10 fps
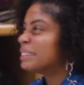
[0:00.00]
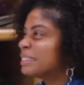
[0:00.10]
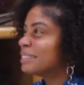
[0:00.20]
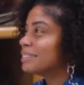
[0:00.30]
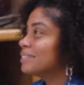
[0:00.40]

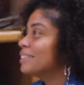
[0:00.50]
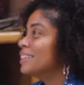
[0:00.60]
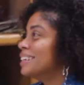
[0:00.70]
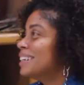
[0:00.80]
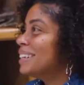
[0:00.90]

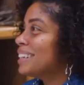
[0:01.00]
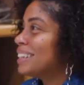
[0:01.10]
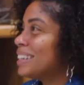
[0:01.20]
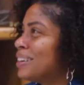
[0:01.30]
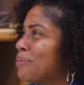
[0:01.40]
know,
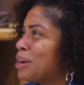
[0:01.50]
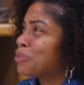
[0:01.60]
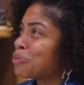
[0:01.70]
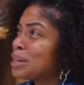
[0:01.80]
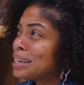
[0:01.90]
like, you know, am I
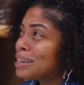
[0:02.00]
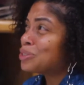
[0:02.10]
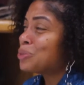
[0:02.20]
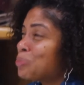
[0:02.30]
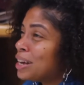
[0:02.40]
drinking
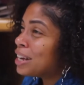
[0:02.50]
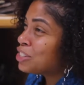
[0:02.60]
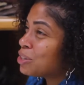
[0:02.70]
too much?